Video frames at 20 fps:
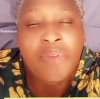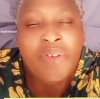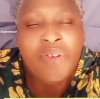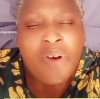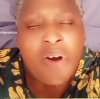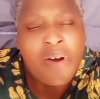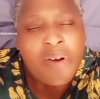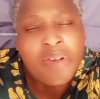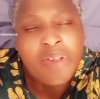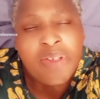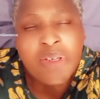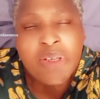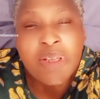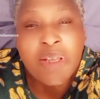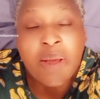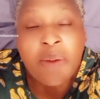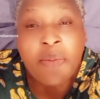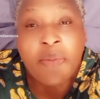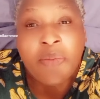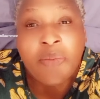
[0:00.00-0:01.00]
Talk to
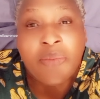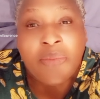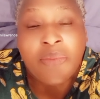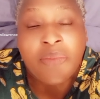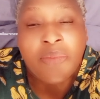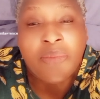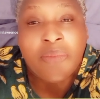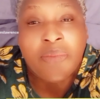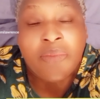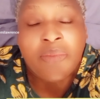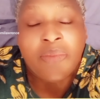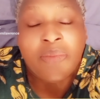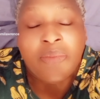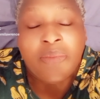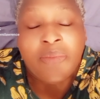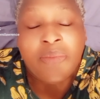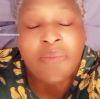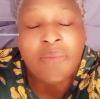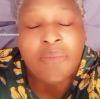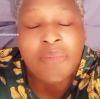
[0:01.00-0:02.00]
them.
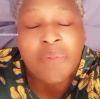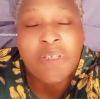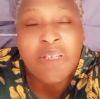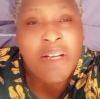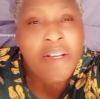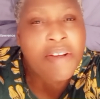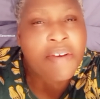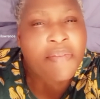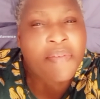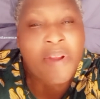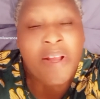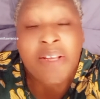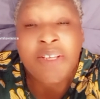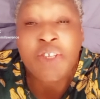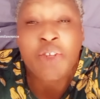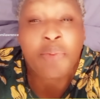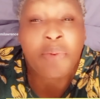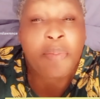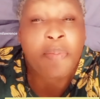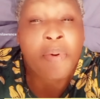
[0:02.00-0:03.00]
Tell your fans
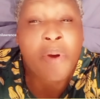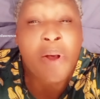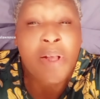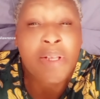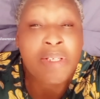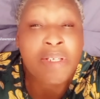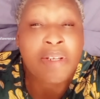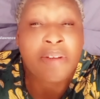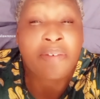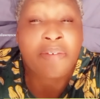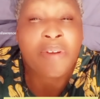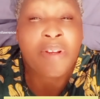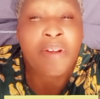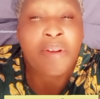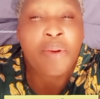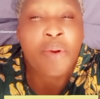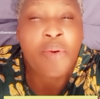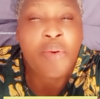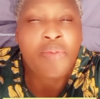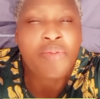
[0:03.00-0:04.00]
to be positive
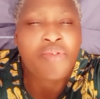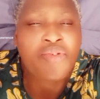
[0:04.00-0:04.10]
and no